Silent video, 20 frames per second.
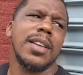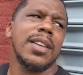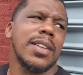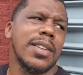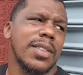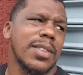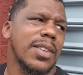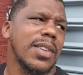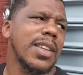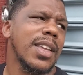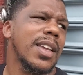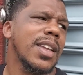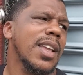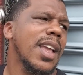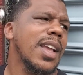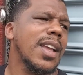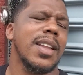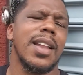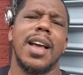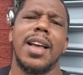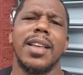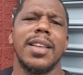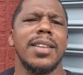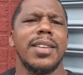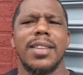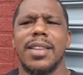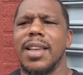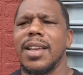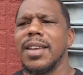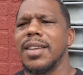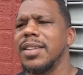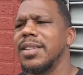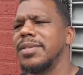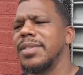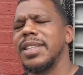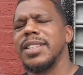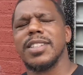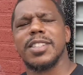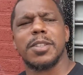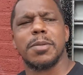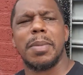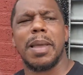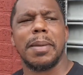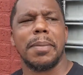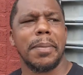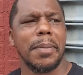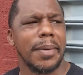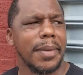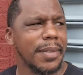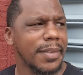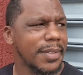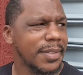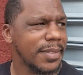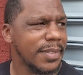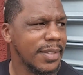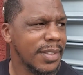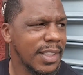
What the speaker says: Mm. So he just a baby, man.